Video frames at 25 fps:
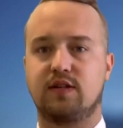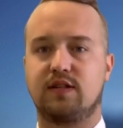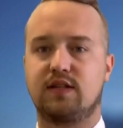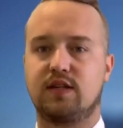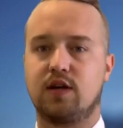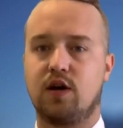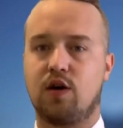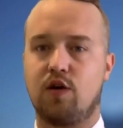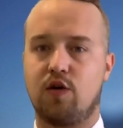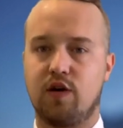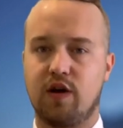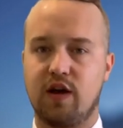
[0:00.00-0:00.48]

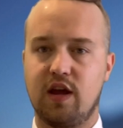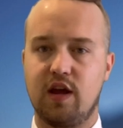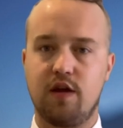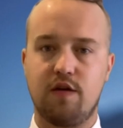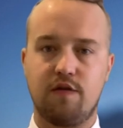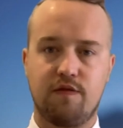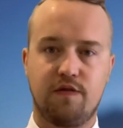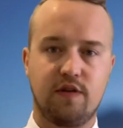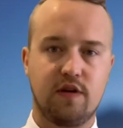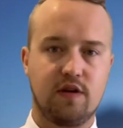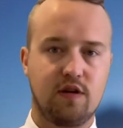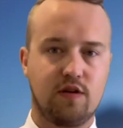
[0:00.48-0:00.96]
So
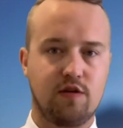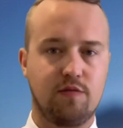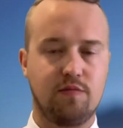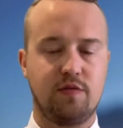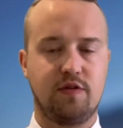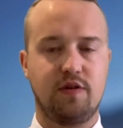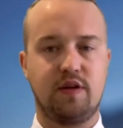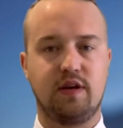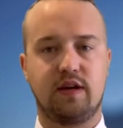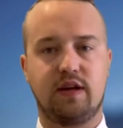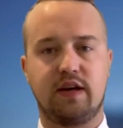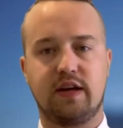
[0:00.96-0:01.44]
if the
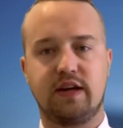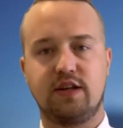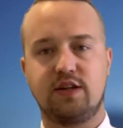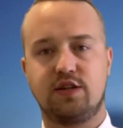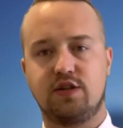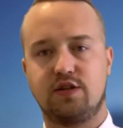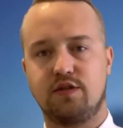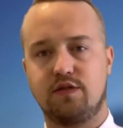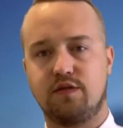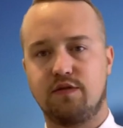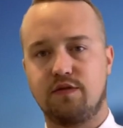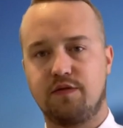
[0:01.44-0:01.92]

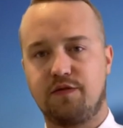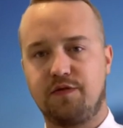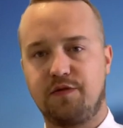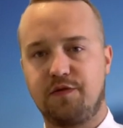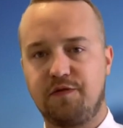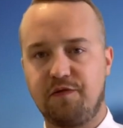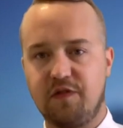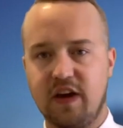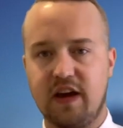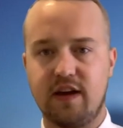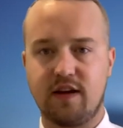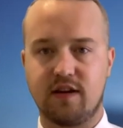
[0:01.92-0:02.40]
communication
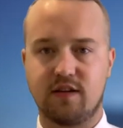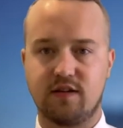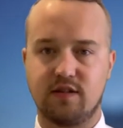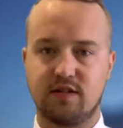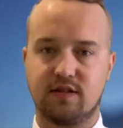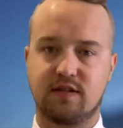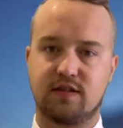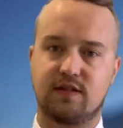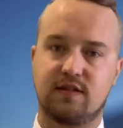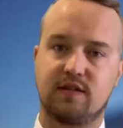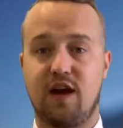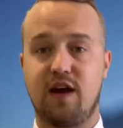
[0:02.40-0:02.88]

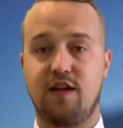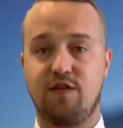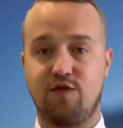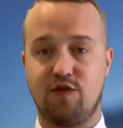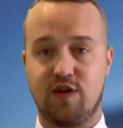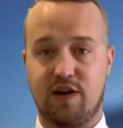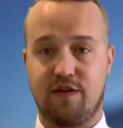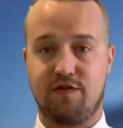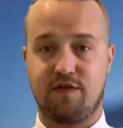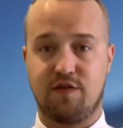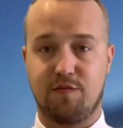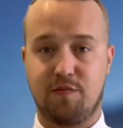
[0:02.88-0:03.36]
fails and
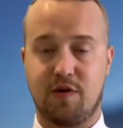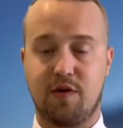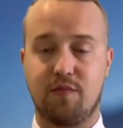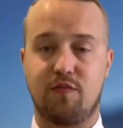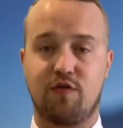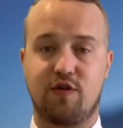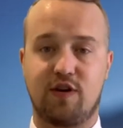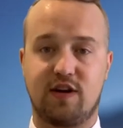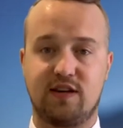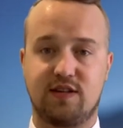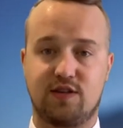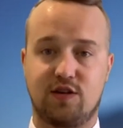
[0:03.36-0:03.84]
you have to
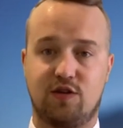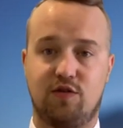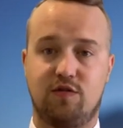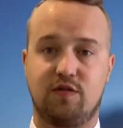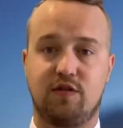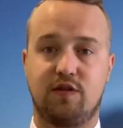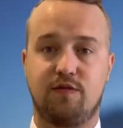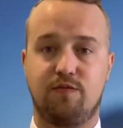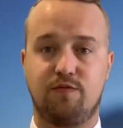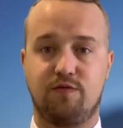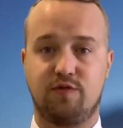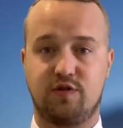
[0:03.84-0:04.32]
memorize all
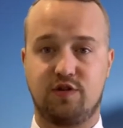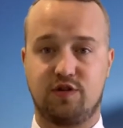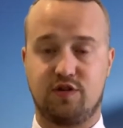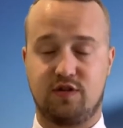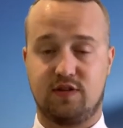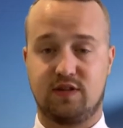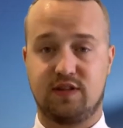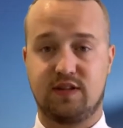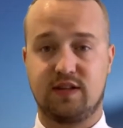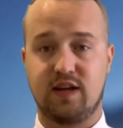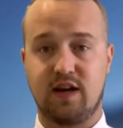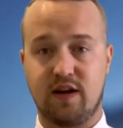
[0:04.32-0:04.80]
the
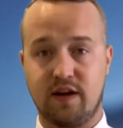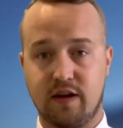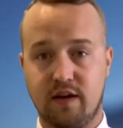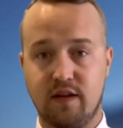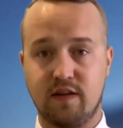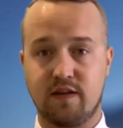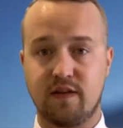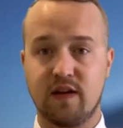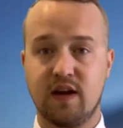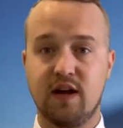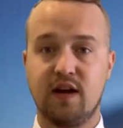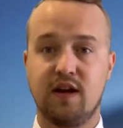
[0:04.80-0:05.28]
visual
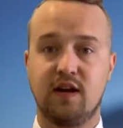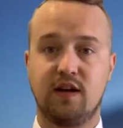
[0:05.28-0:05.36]
signs,